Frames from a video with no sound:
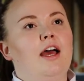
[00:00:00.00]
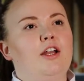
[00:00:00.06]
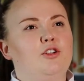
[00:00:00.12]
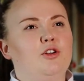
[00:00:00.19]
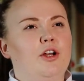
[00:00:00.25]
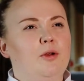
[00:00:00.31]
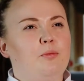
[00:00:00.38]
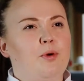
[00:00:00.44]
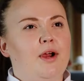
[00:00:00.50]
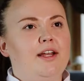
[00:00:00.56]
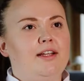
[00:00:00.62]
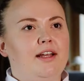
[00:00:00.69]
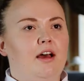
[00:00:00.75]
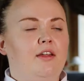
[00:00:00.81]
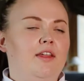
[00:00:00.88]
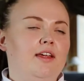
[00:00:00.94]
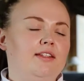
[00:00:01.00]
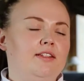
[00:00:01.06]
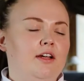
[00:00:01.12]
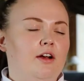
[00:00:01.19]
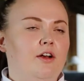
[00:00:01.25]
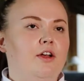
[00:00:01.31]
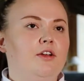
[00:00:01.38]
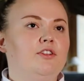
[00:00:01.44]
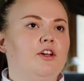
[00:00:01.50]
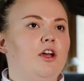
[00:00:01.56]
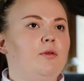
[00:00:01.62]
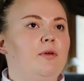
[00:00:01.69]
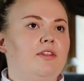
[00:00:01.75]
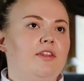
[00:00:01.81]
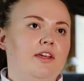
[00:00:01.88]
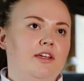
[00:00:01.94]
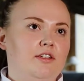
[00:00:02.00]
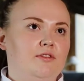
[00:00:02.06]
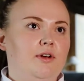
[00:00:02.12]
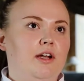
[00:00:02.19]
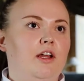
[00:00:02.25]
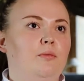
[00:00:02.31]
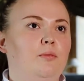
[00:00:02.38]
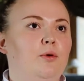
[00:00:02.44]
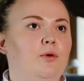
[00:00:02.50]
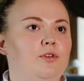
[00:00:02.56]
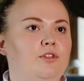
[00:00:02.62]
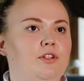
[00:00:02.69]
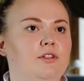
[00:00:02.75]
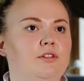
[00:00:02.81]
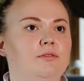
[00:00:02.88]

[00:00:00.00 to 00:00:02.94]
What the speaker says: and trying to break down that stereotype, I think it's really important.